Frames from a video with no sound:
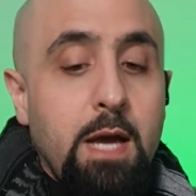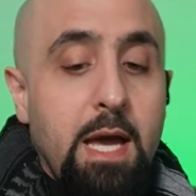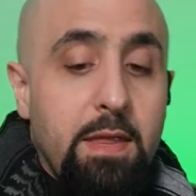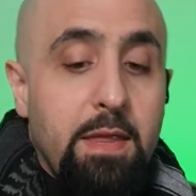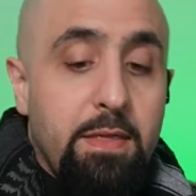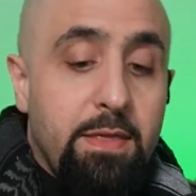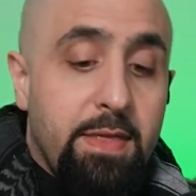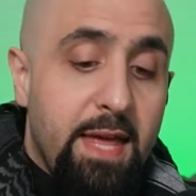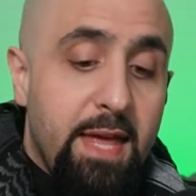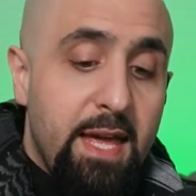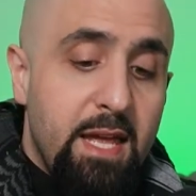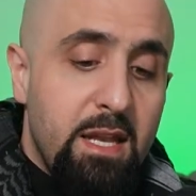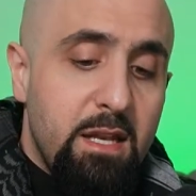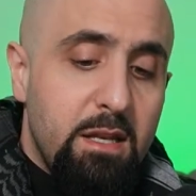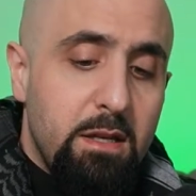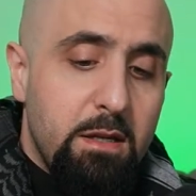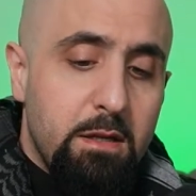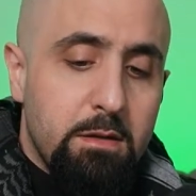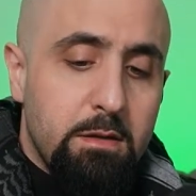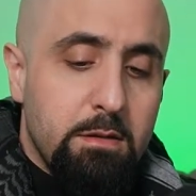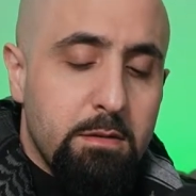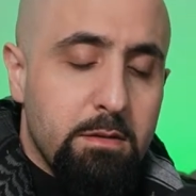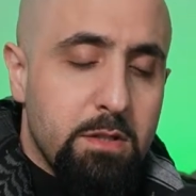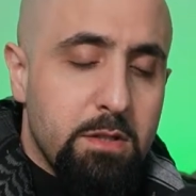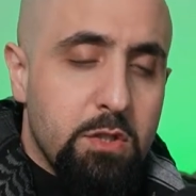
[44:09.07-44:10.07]
And
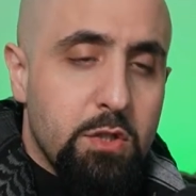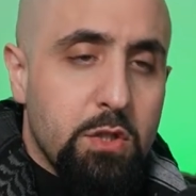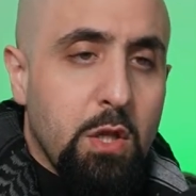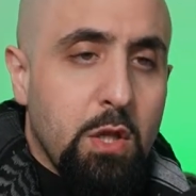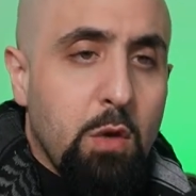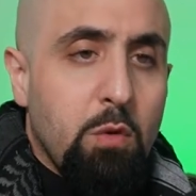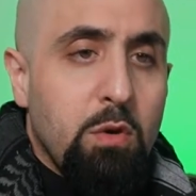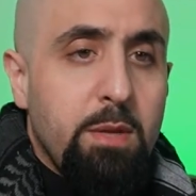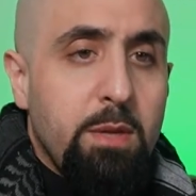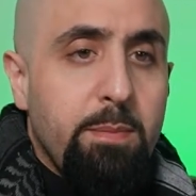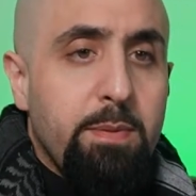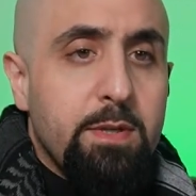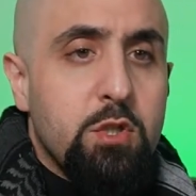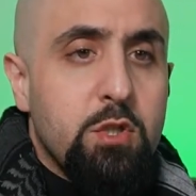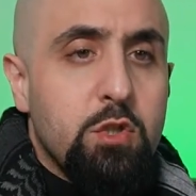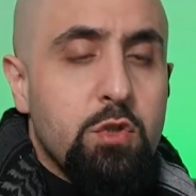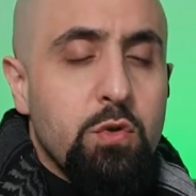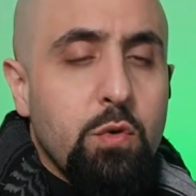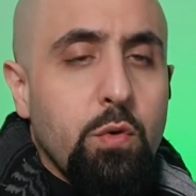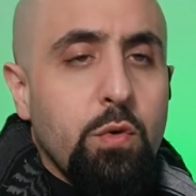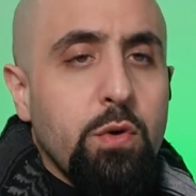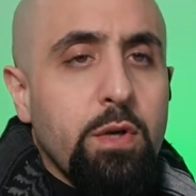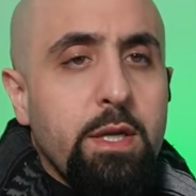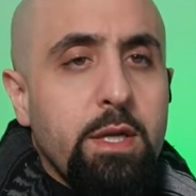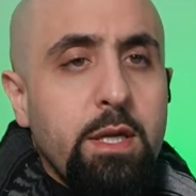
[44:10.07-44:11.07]
then slowly but
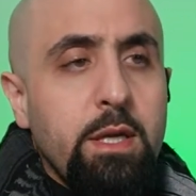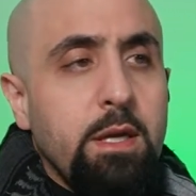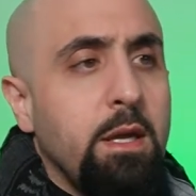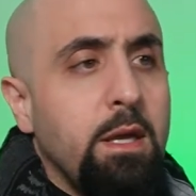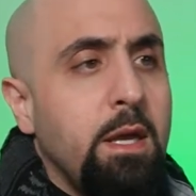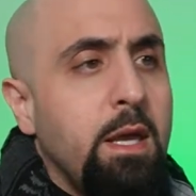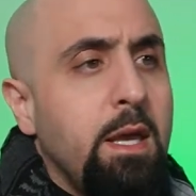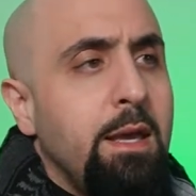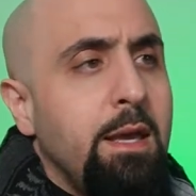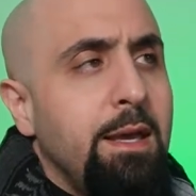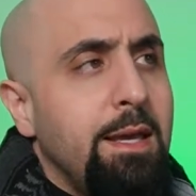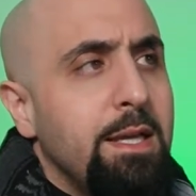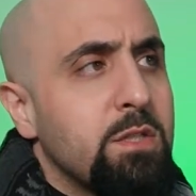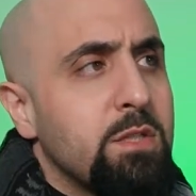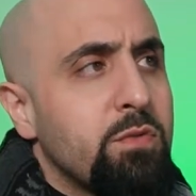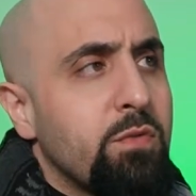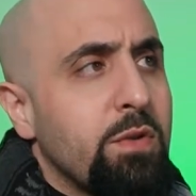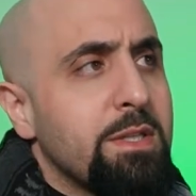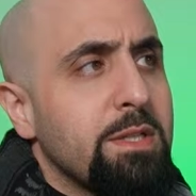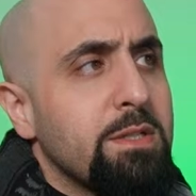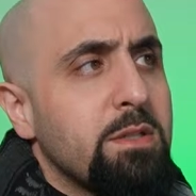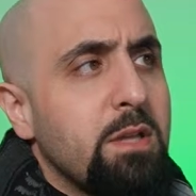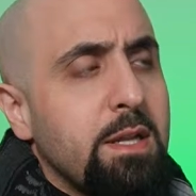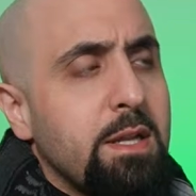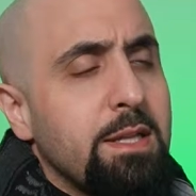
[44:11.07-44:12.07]
surely,
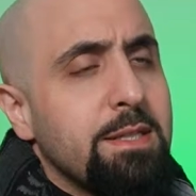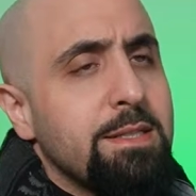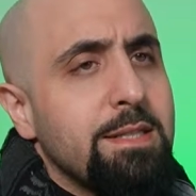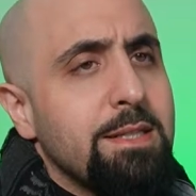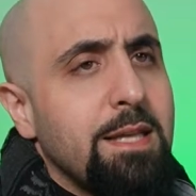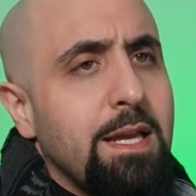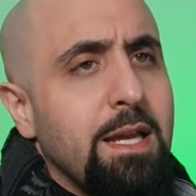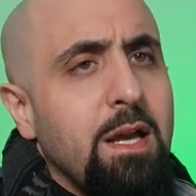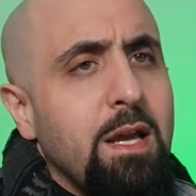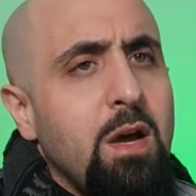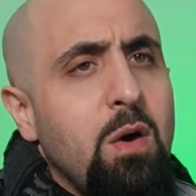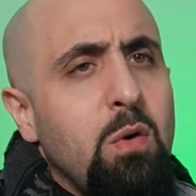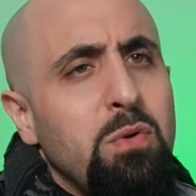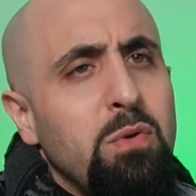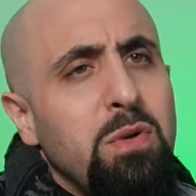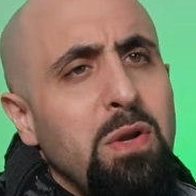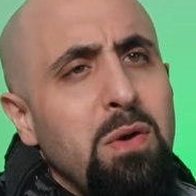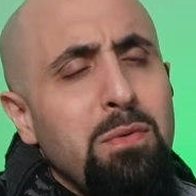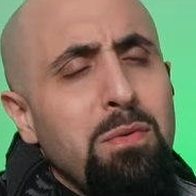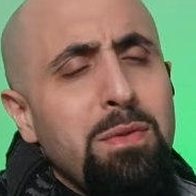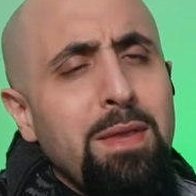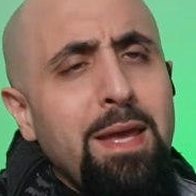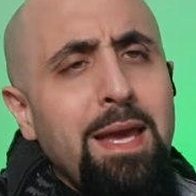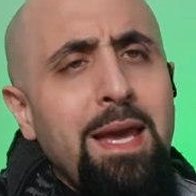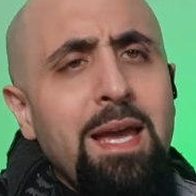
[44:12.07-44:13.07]
Israel started saying, oh
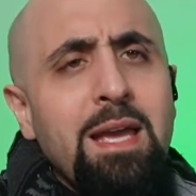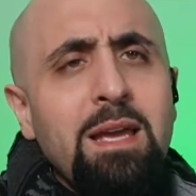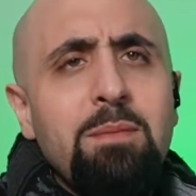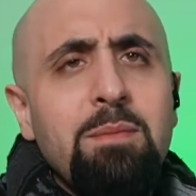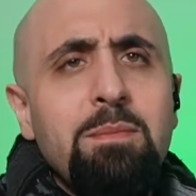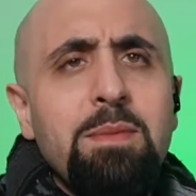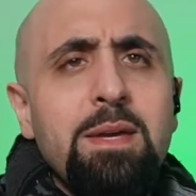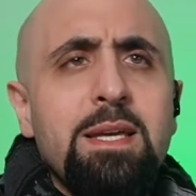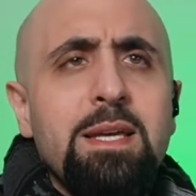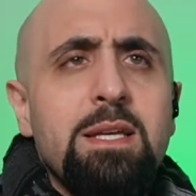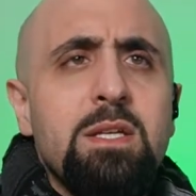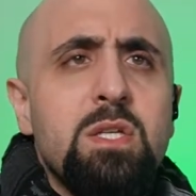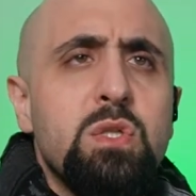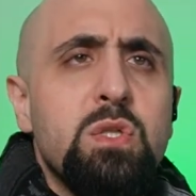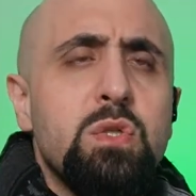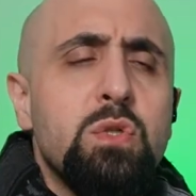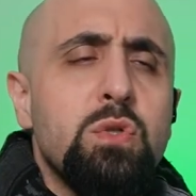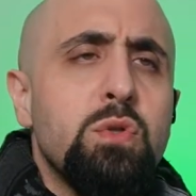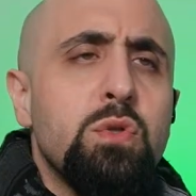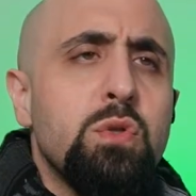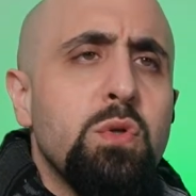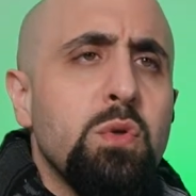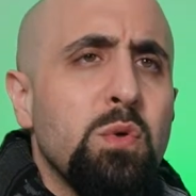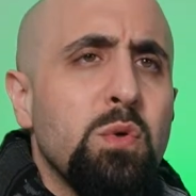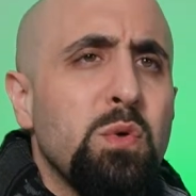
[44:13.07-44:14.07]
no, the aim
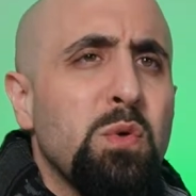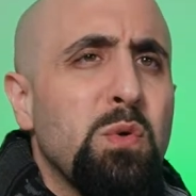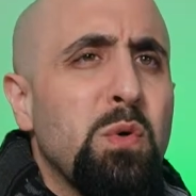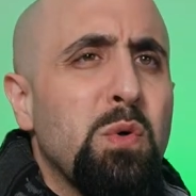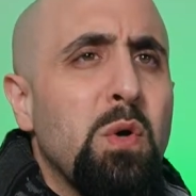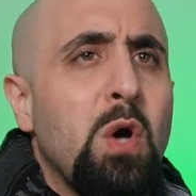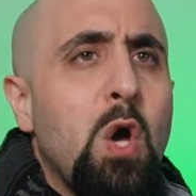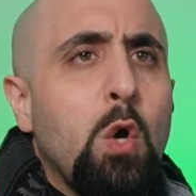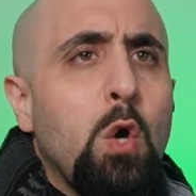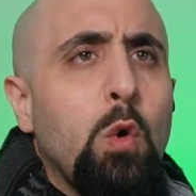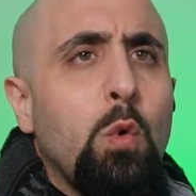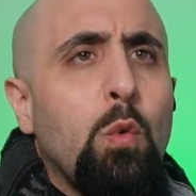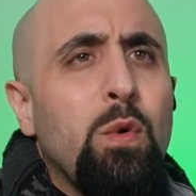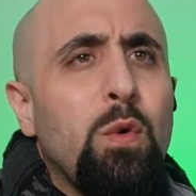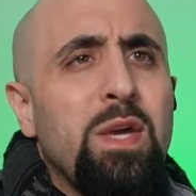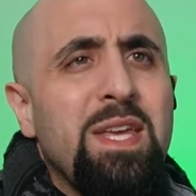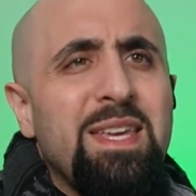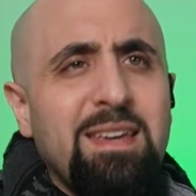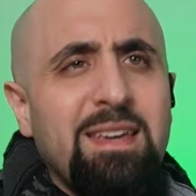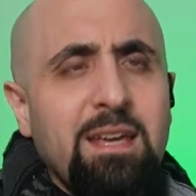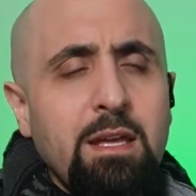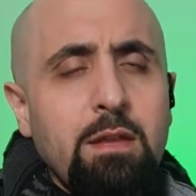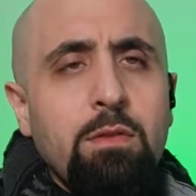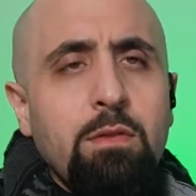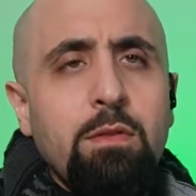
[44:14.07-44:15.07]
is to
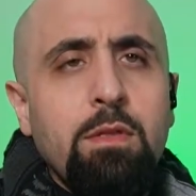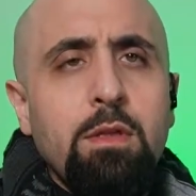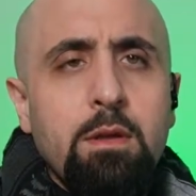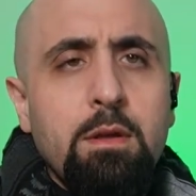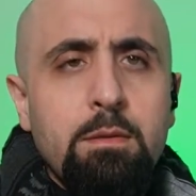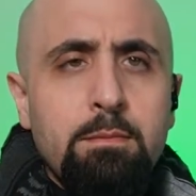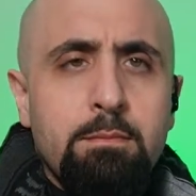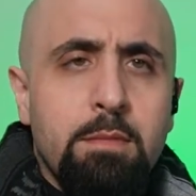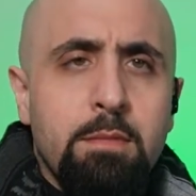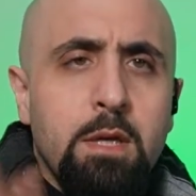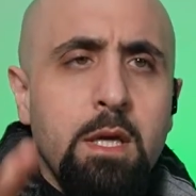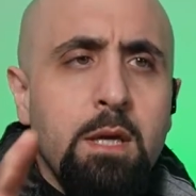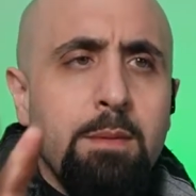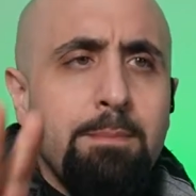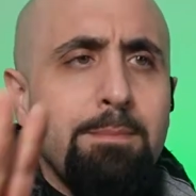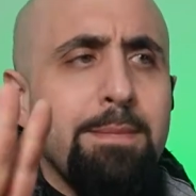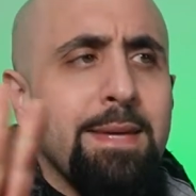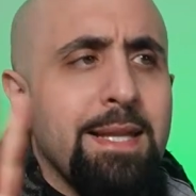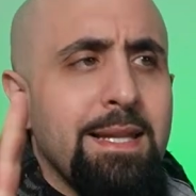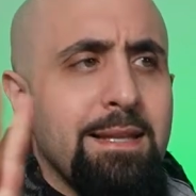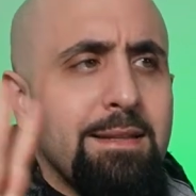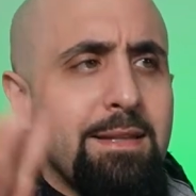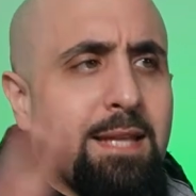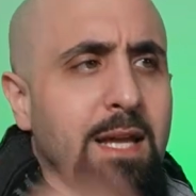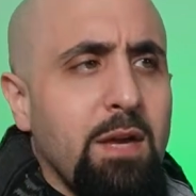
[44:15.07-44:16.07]
weaken them
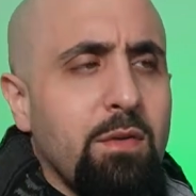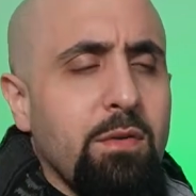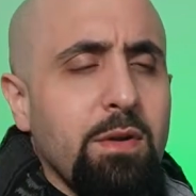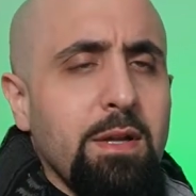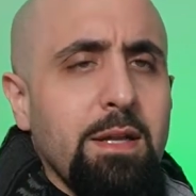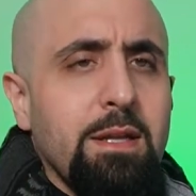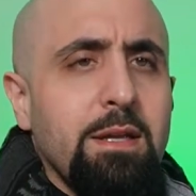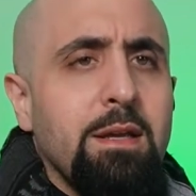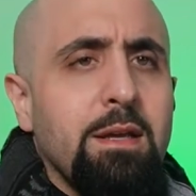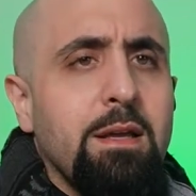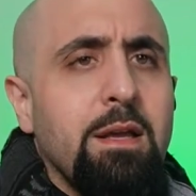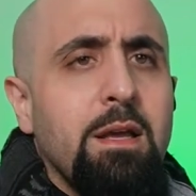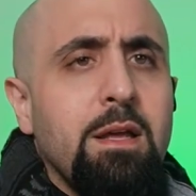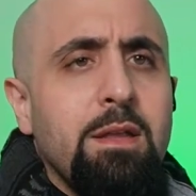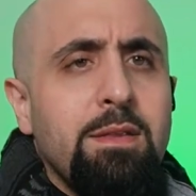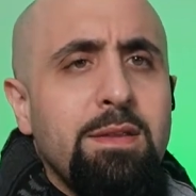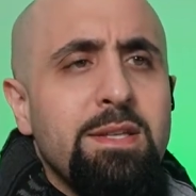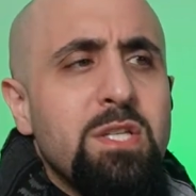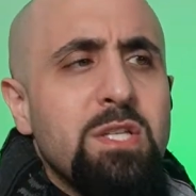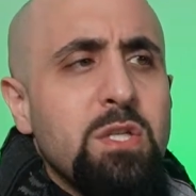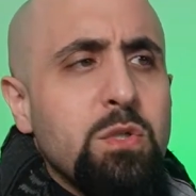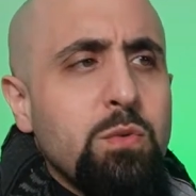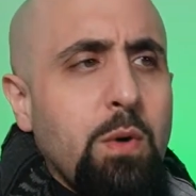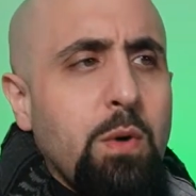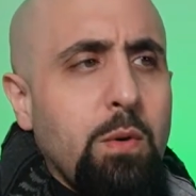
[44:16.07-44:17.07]
militarily.
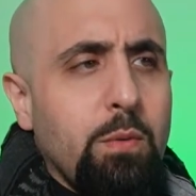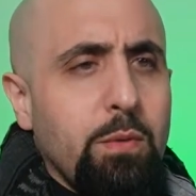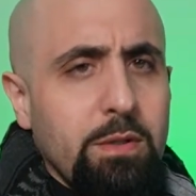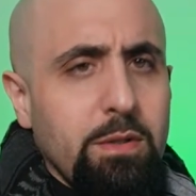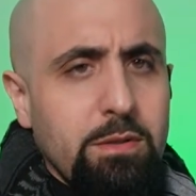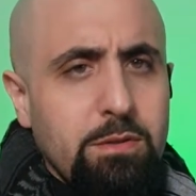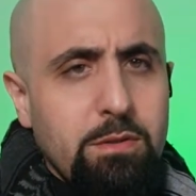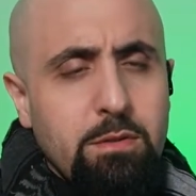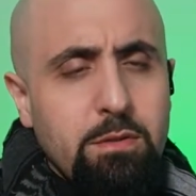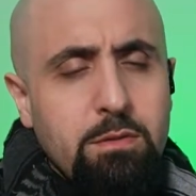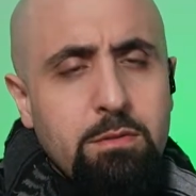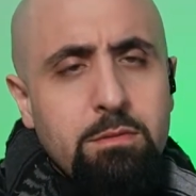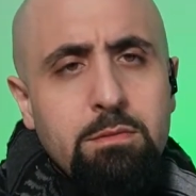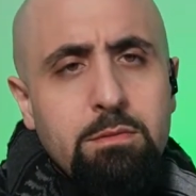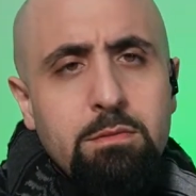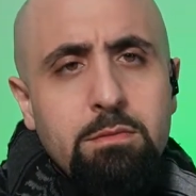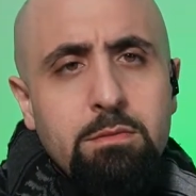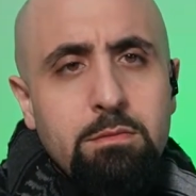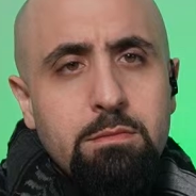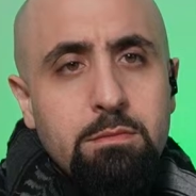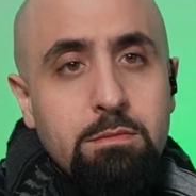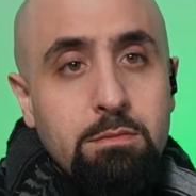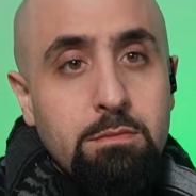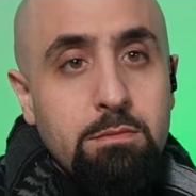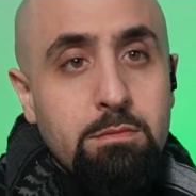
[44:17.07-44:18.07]
This is what we'll do.
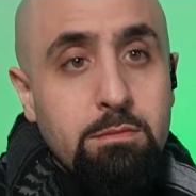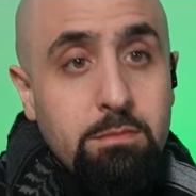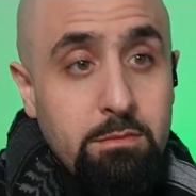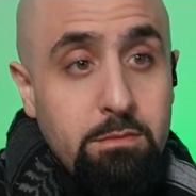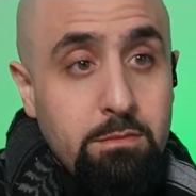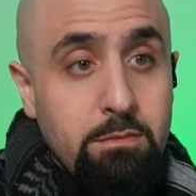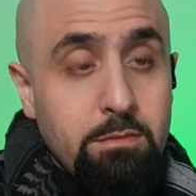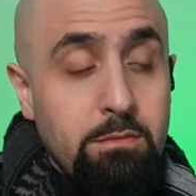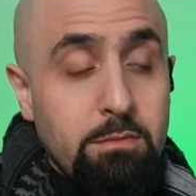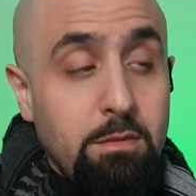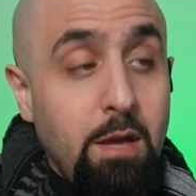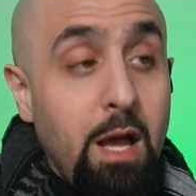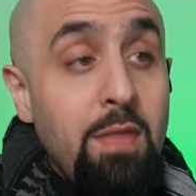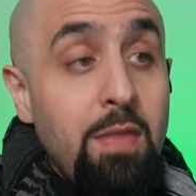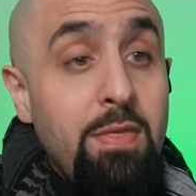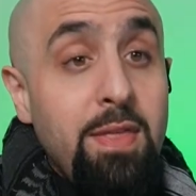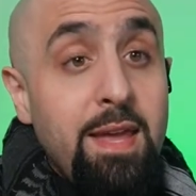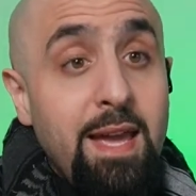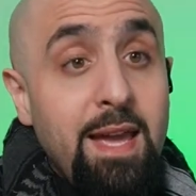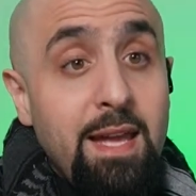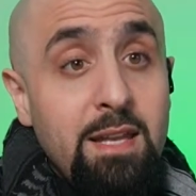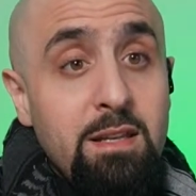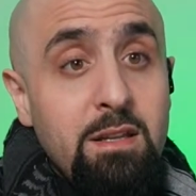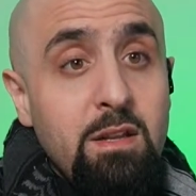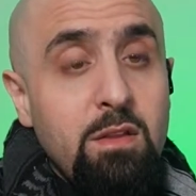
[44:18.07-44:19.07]
And
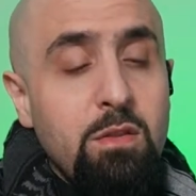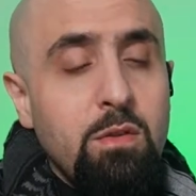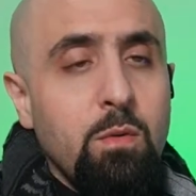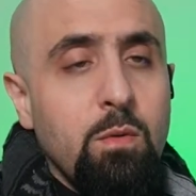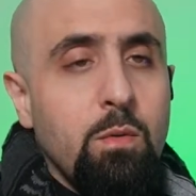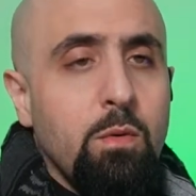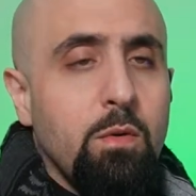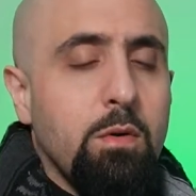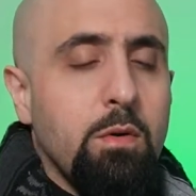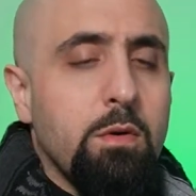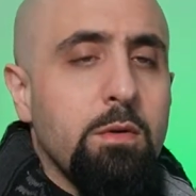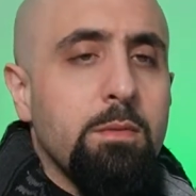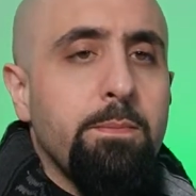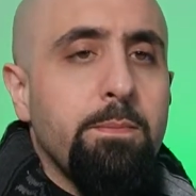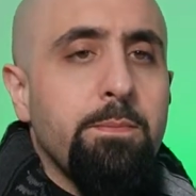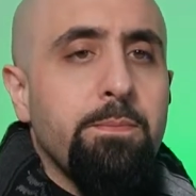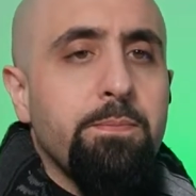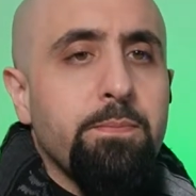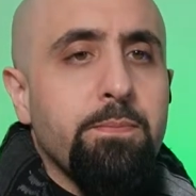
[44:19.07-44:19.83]
they ended the war.